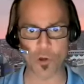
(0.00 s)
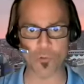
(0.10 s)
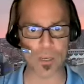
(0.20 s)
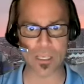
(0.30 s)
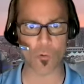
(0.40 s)

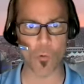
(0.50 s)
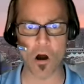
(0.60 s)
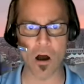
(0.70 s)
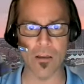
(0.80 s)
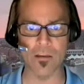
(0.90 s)
on week
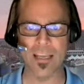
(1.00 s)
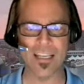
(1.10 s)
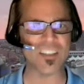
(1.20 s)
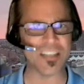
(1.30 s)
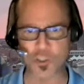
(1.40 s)
one,
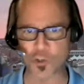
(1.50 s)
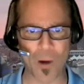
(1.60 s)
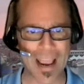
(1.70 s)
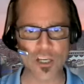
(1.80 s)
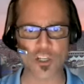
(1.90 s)

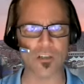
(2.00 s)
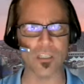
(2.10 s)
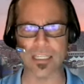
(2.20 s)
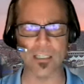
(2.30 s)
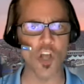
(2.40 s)

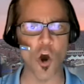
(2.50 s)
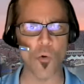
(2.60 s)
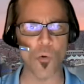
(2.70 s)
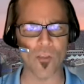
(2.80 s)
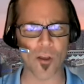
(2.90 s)
situationally and
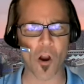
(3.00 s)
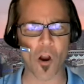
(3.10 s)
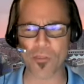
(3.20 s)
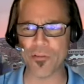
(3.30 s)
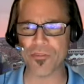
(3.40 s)
knowing where they
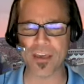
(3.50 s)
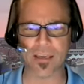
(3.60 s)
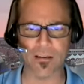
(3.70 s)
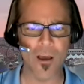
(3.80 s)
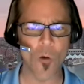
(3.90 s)
are, other than
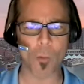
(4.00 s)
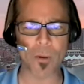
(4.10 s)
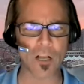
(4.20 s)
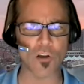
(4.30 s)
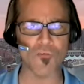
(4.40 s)
thinking, well, we
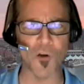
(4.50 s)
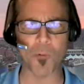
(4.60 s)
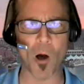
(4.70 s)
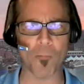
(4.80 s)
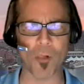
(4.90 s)
got good
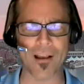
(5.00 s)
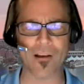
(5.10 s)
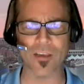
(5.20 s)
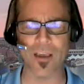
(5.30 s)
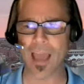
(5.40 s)
football
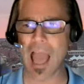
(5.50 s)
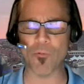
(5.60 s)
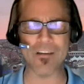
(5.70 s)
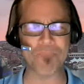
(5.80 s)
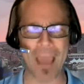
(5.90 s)
players
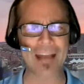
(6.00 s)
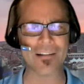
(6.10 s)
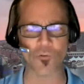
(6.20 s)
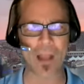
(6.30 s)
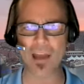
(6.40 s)
and we
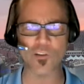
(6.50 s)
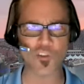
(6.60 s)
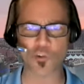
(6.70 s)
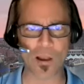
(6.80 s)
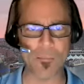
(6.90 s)
banged around and
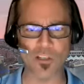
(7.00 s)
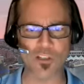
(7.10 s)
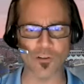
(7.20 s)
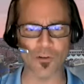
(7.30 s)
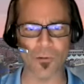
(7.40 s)

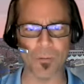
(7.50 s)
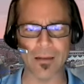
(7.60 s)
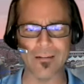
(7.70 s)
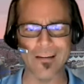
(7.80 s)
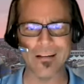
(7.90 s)
scrimmaged a little bit.